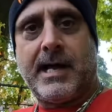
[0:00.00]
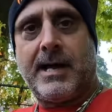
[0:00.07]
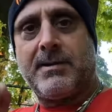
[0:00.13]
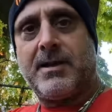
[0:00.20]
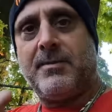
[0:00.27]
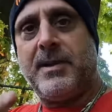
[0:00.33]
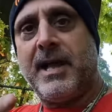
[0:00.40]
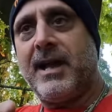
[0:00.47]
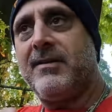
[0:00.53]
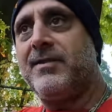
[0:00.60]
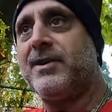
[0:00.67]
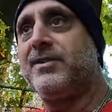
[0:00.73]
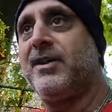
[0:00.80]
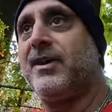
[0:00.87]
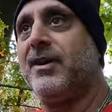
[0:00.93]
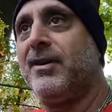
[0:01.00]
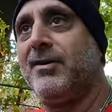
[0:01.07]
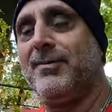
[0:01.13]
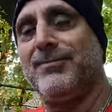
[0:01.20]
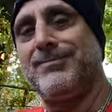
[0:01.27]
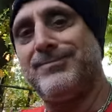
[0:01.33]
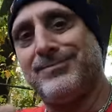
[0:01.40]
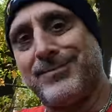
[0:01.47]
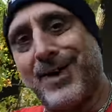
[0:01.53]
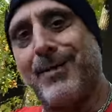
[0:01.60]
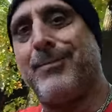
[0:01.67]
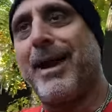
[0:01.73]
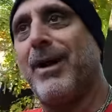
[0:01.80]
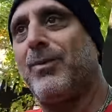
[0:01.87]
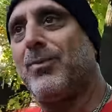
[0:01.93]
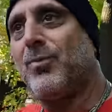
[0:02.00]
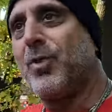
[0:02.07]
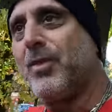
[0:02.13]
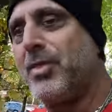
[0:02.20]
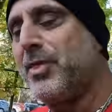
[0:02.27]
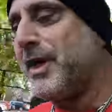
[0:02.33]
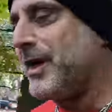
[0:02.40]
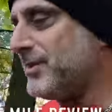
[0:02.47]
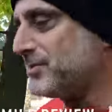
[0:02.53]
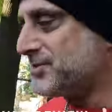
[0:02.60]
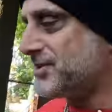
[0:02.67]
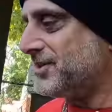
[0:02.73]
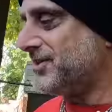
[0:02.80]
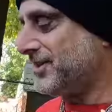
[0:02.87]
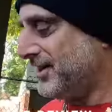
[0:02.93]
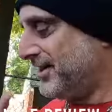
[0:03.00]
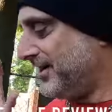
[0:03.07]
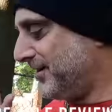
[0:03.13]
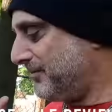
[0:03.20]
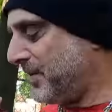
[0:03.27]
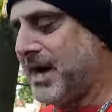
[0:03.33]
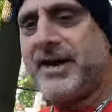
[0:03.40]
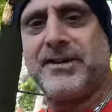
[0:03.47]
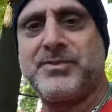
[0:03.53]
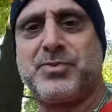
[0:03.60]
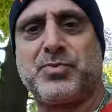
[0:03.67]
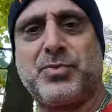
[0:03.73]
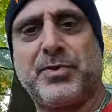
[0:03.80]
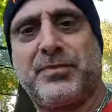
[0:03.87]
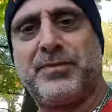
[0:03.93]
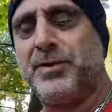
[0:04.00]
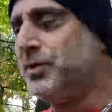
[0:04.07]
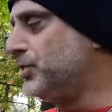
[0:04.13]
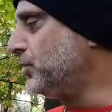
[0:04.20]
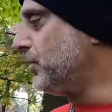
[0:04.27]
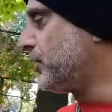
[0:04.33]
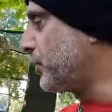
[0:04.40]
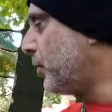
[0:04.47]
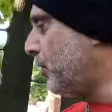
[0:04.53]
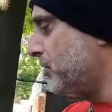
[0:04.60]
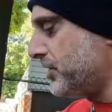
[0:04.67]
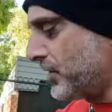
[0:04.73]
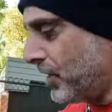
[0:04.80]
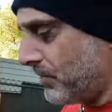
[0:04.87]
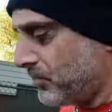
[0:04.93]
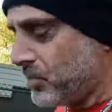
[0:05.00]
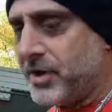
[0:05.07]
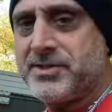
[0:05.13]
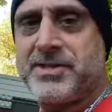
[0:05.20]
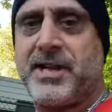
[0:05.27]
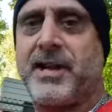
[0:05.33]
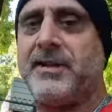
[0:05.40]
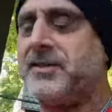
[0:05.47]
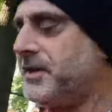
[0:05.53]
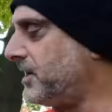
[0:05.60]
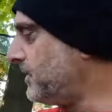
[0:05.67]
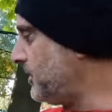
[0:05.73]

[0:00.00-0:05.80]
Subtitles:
I'm going to be having the about 1,000 miles review with all the upgrades that I did